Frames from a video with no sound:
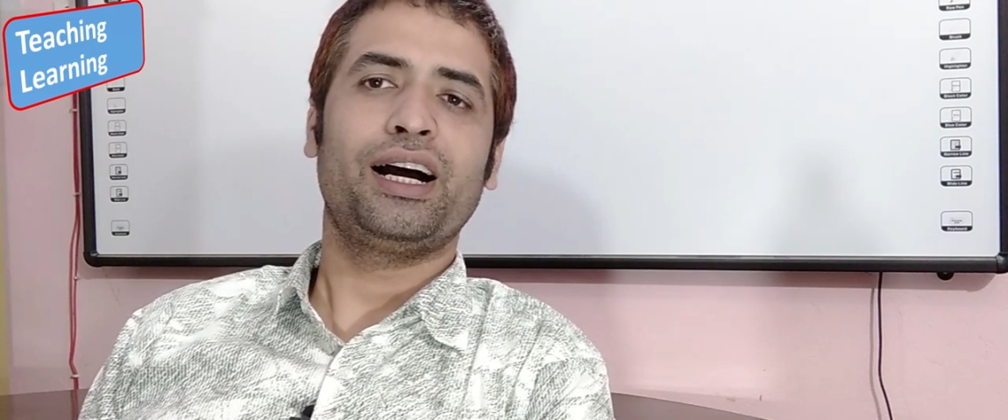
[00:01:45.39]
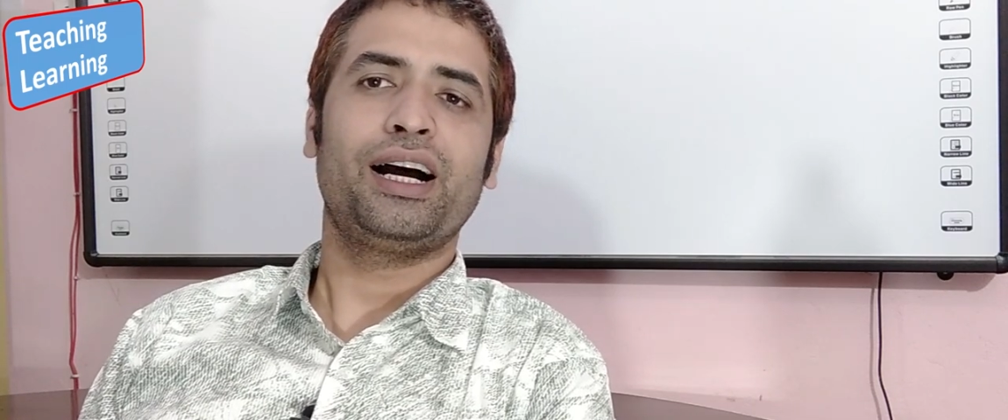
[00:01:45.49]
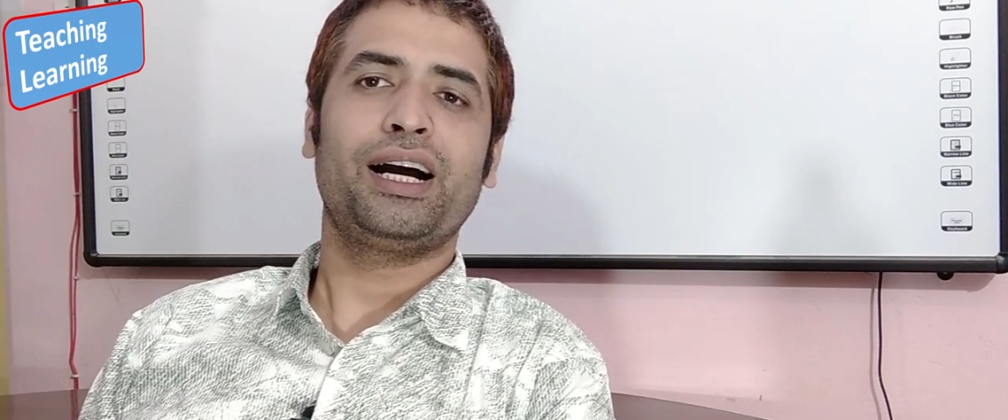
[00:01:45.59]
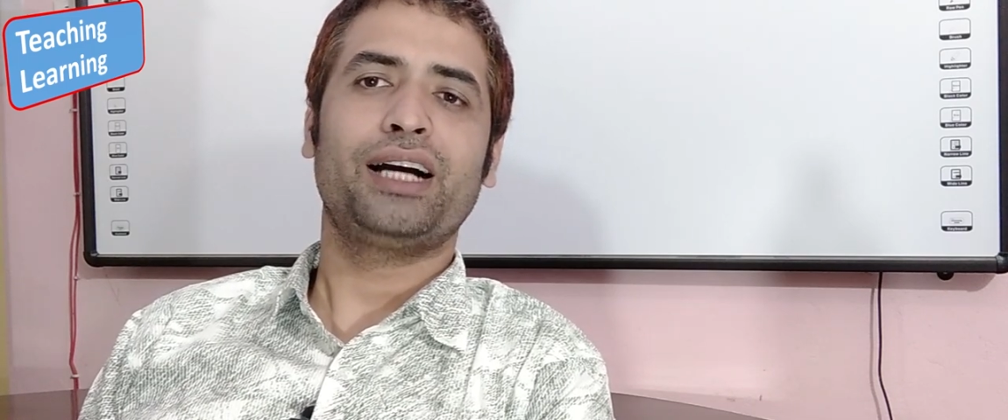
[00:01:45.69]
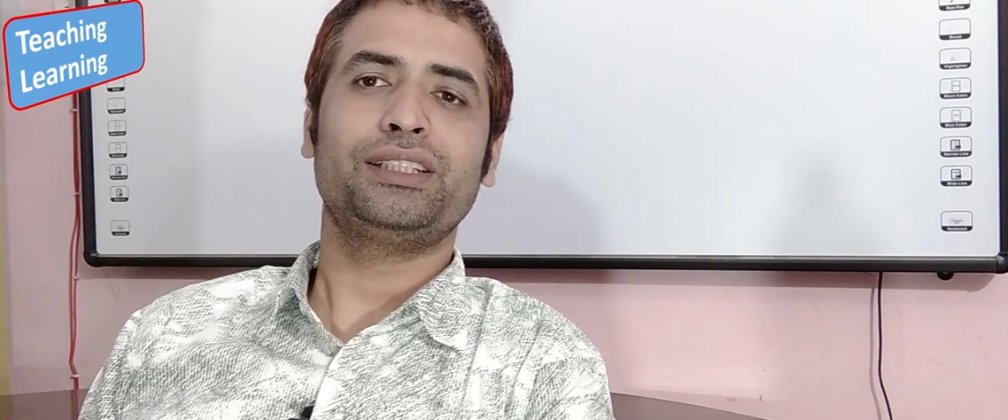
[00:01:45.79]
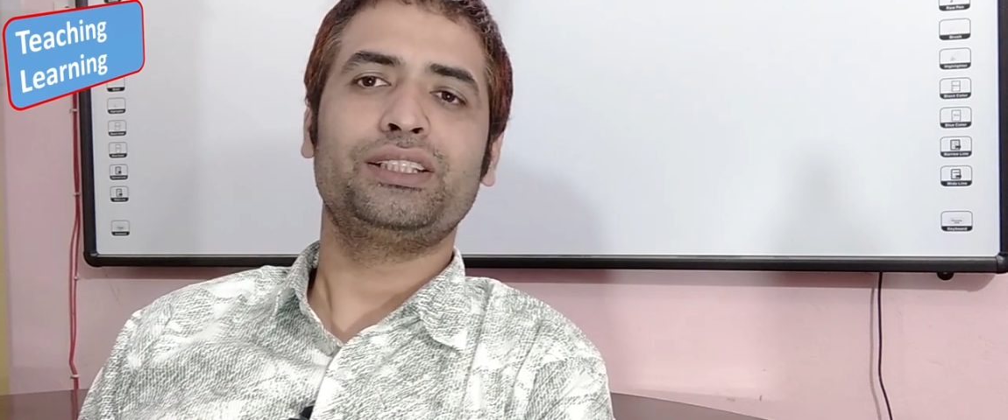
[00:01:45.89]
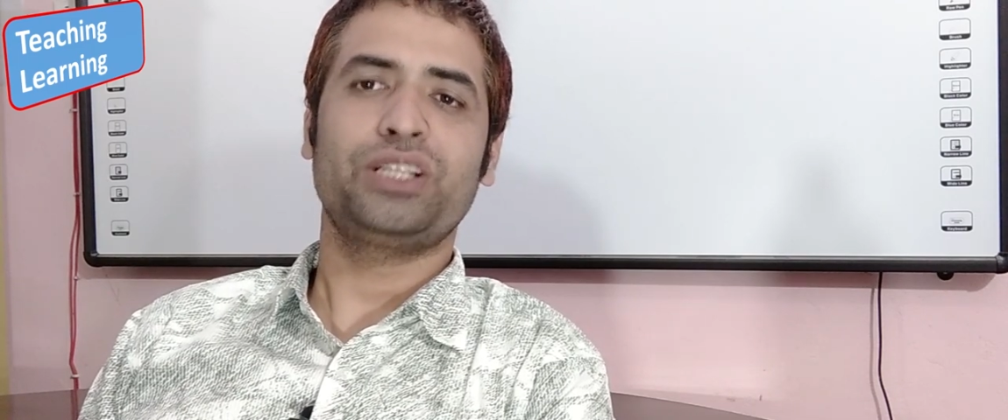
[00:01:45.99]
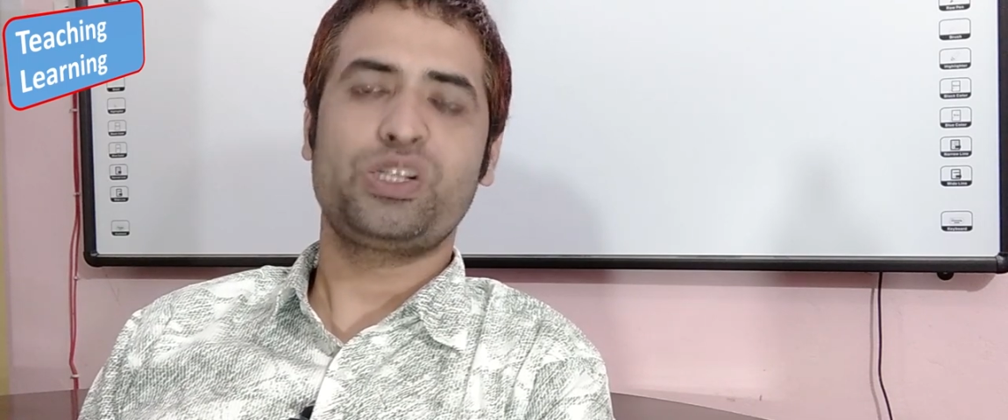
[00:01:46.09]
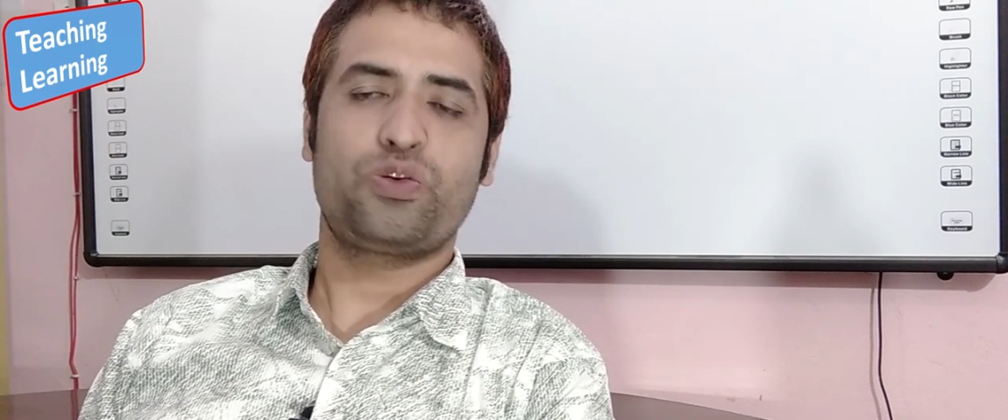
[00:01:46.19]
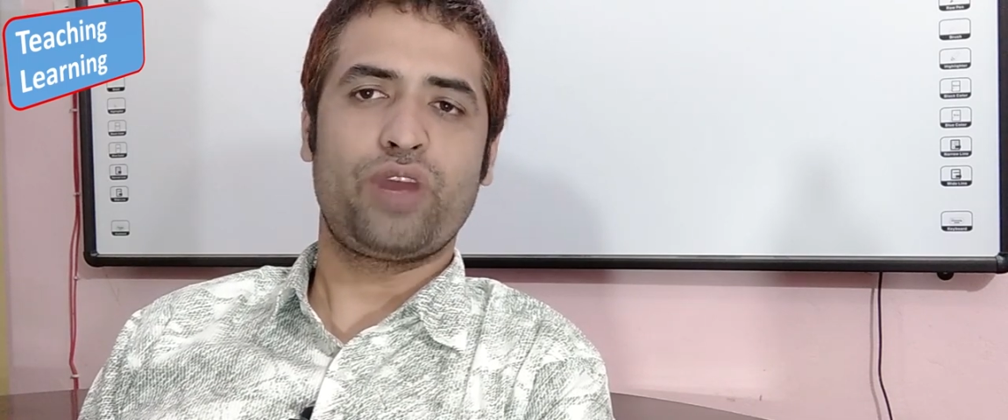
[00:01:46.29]
and
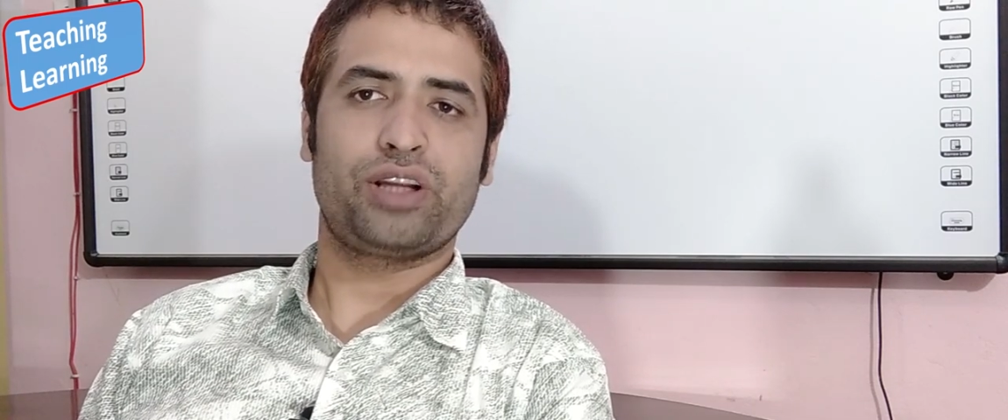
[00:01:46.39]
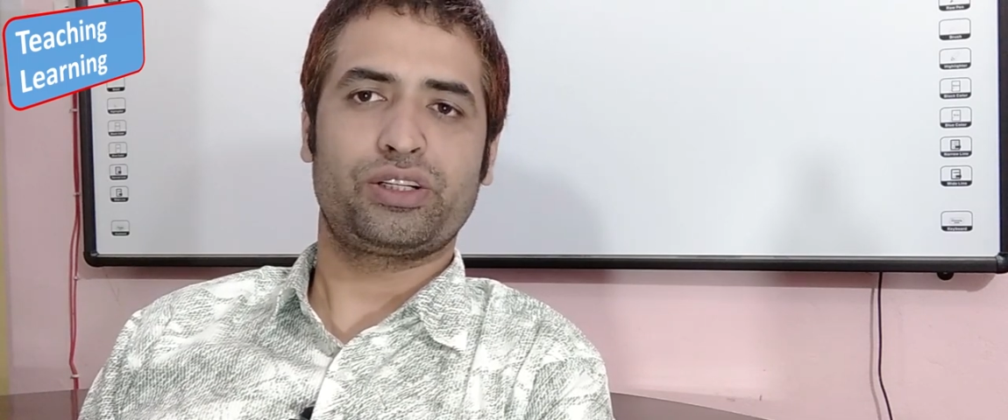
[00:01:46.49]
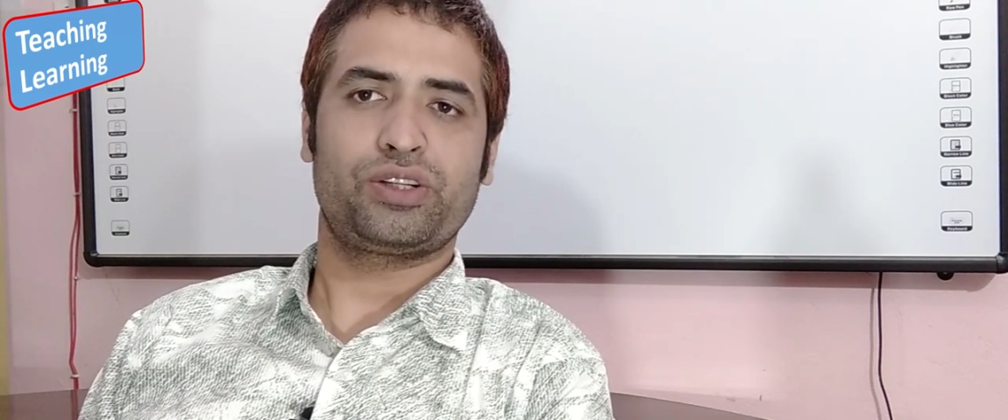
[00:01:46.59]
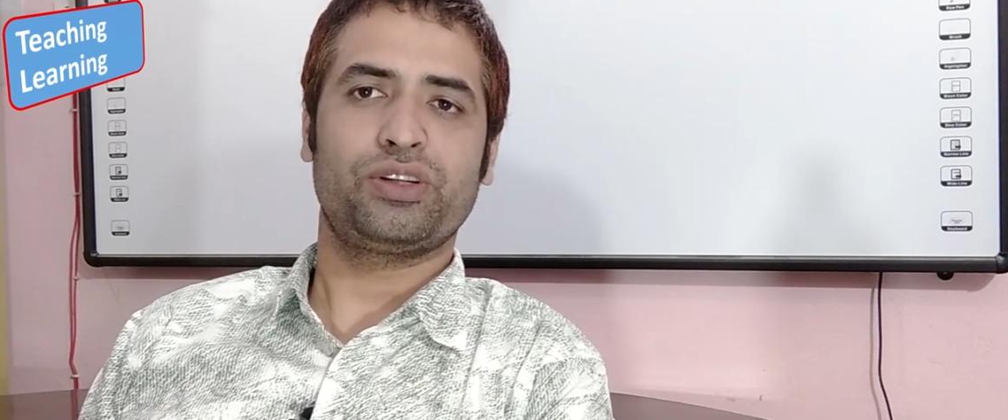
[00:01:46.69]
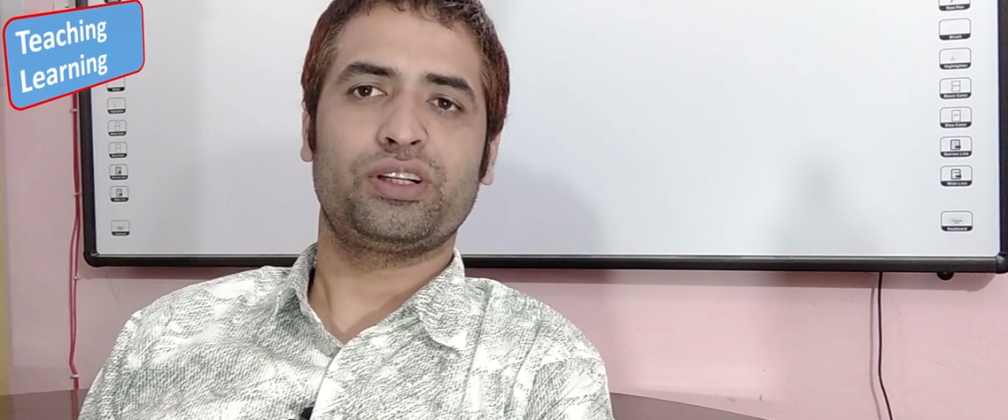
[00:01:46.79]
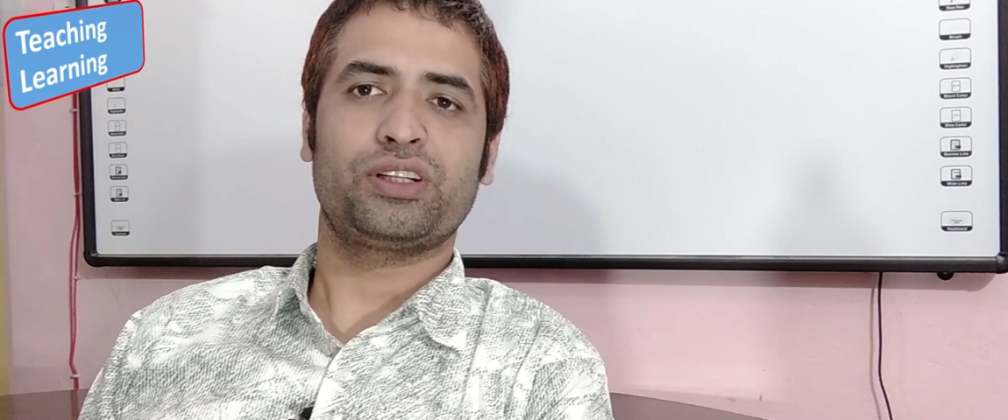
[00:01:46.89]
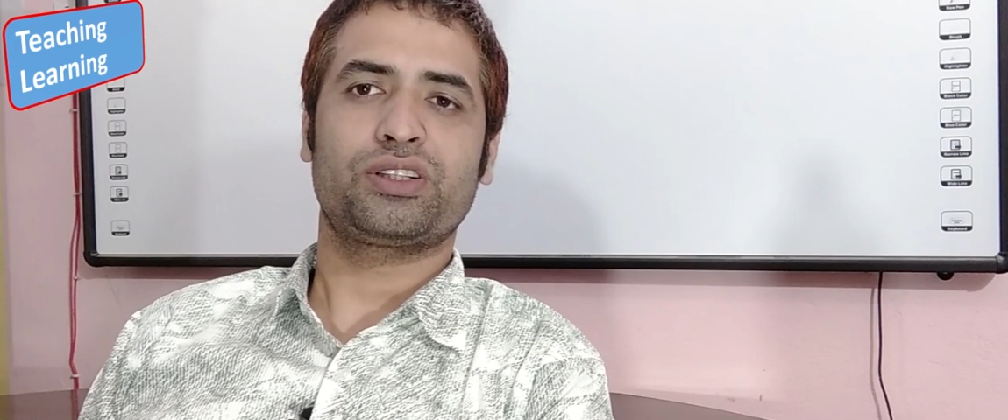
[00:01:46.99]
the students